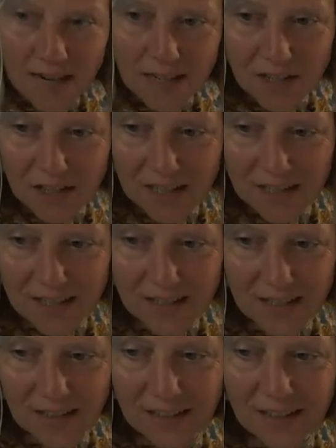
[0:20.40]

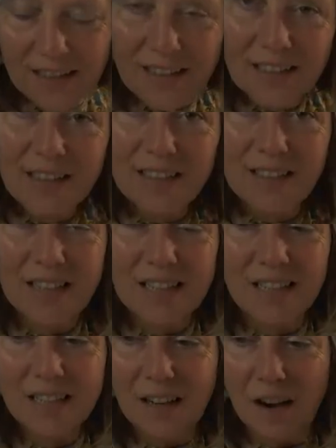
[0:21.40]
edges this
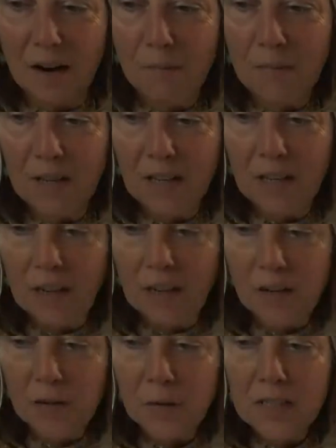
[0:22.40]
time,
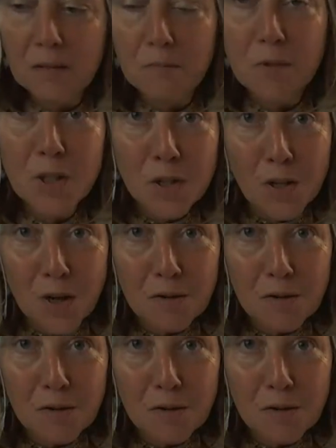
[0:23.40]
doing some slow